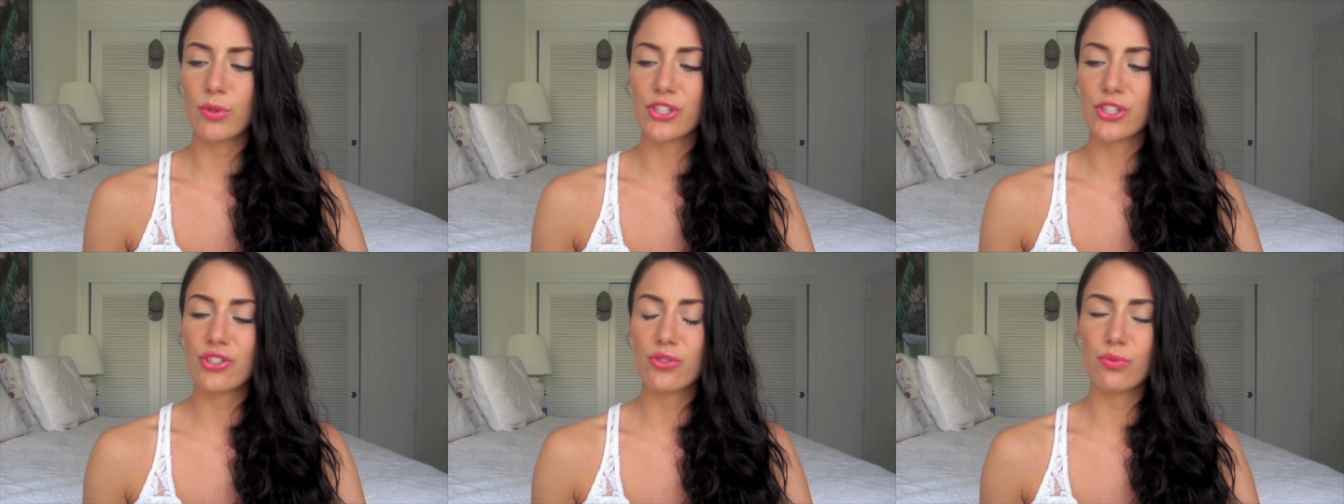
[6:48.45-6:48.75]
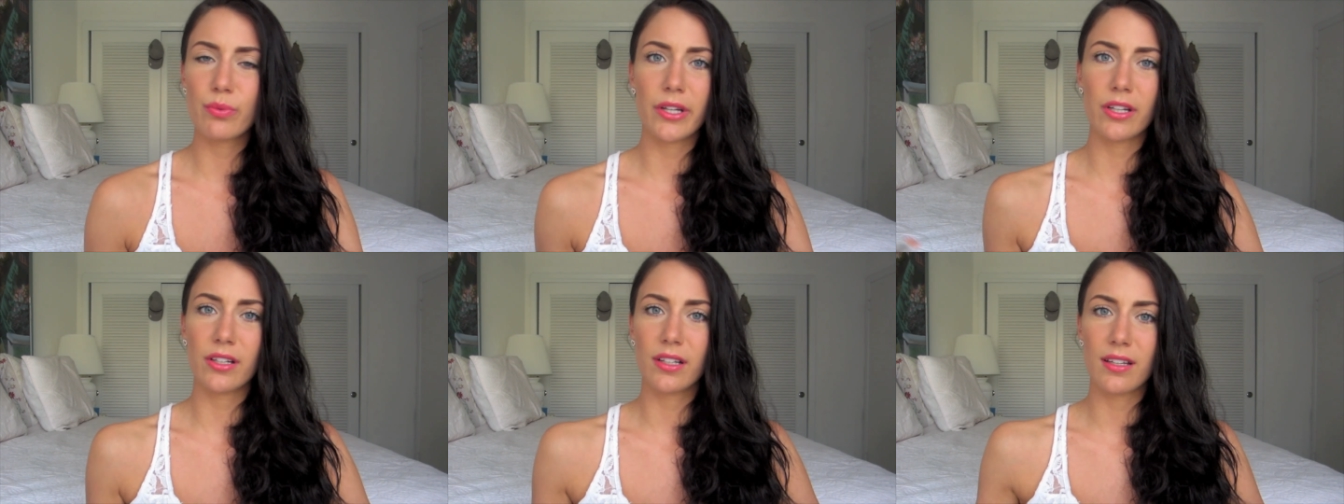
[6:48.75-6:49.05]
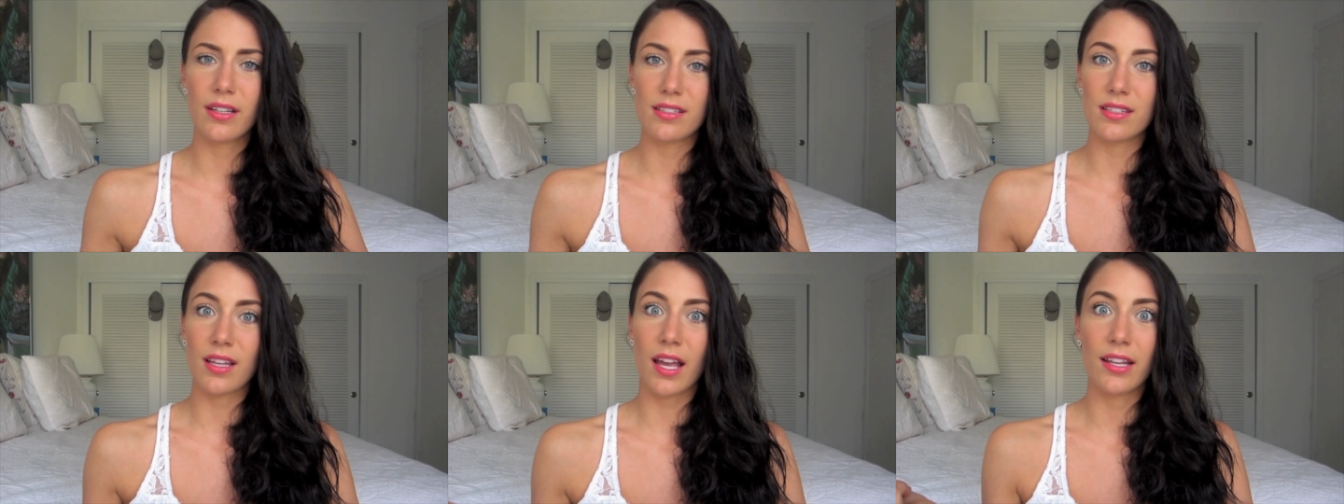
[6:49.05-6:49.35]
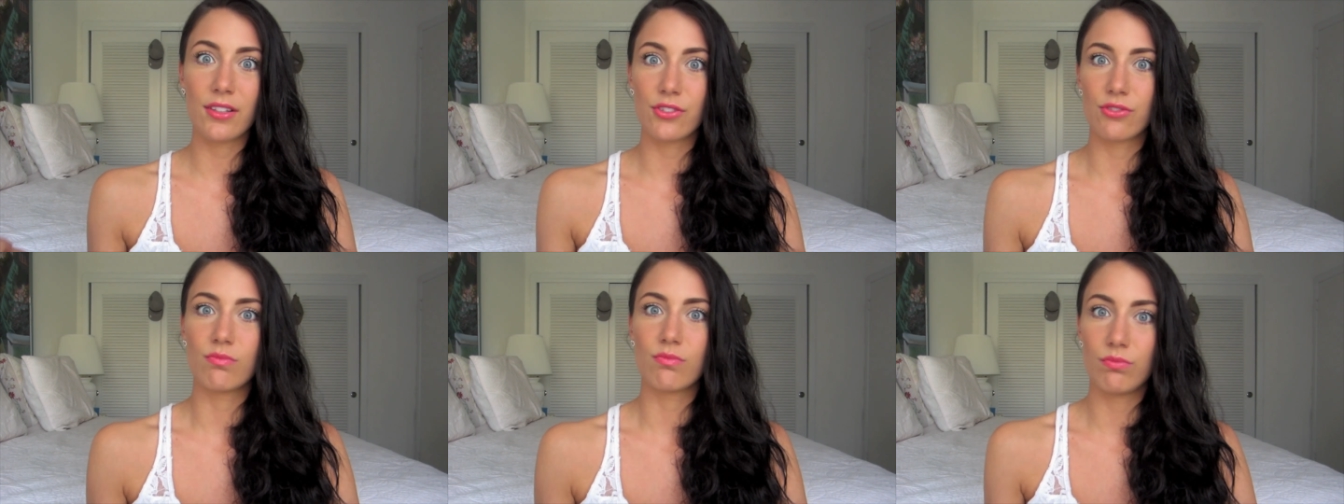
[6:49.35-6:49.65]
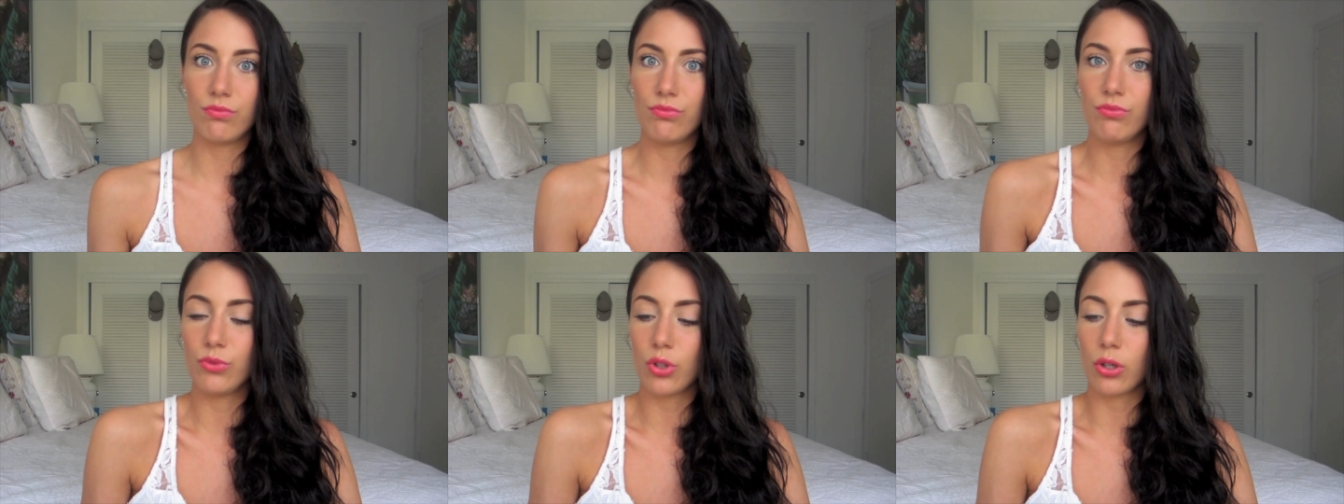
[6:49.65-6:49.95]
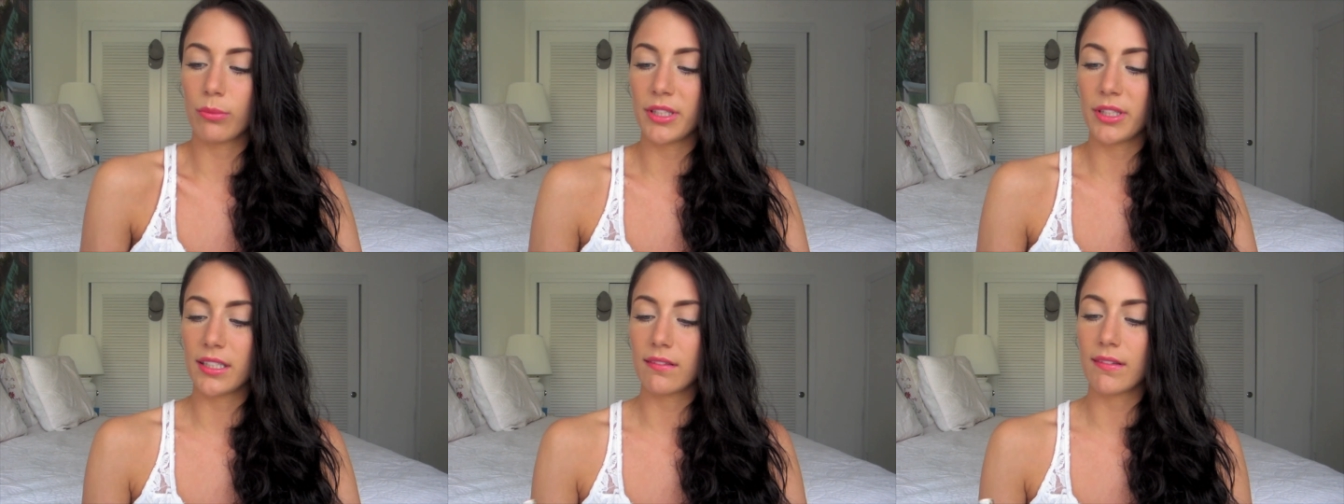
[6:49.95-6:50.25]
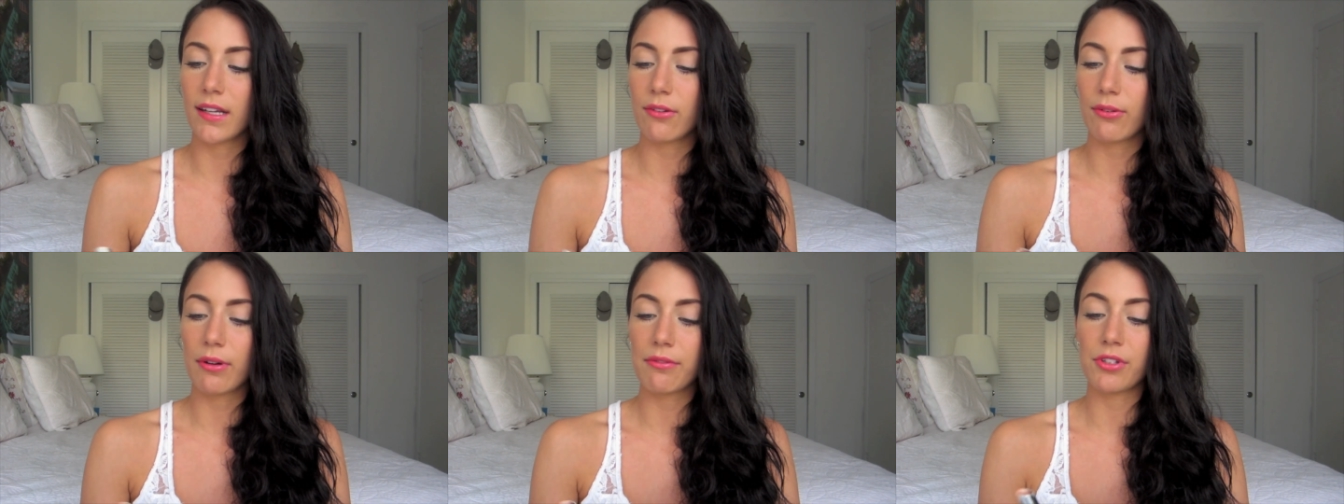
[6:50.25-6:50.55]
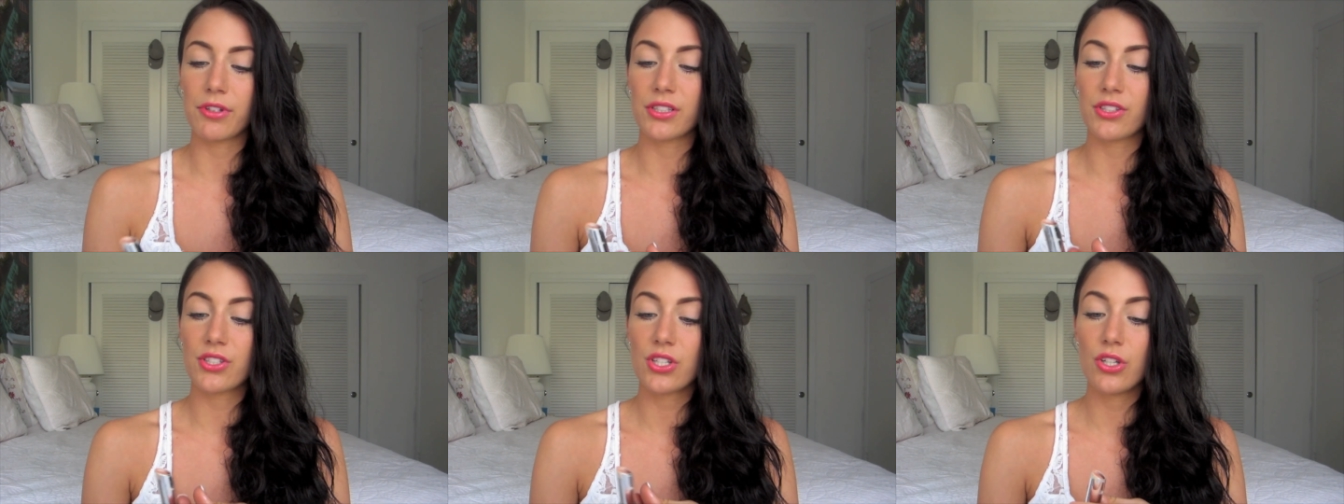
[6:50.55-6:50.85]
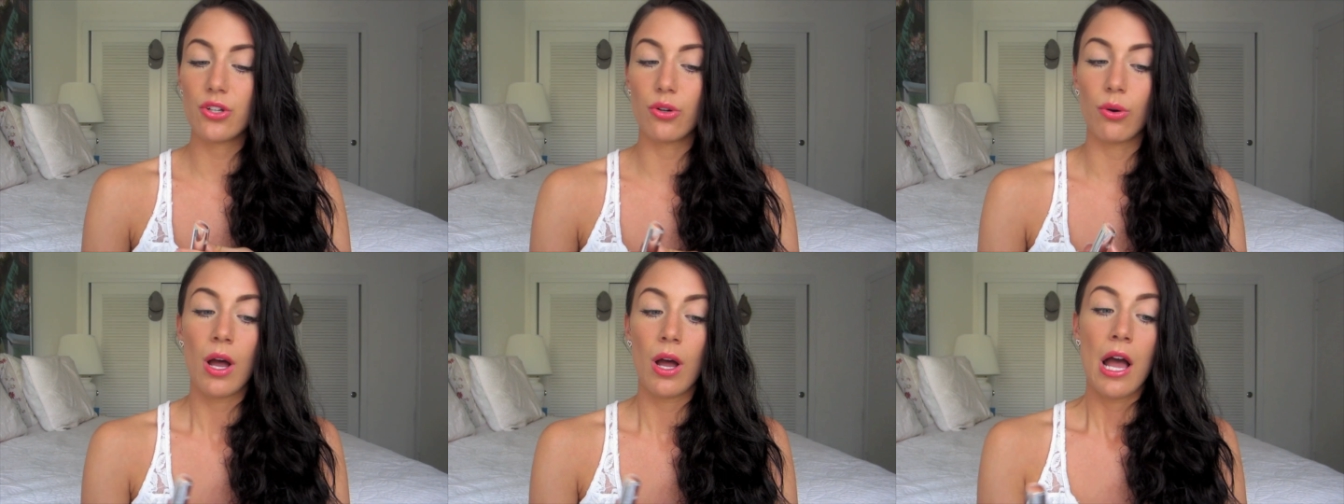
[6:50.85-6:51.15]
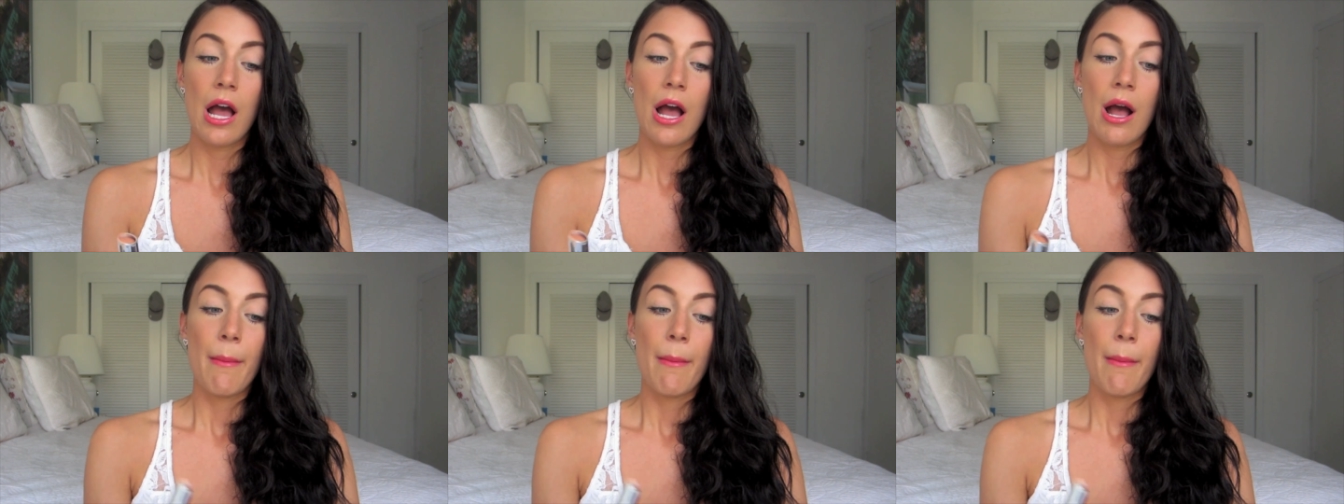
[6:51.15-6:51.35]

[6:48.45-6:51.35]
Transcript: which is weird because I normally like Revlon too.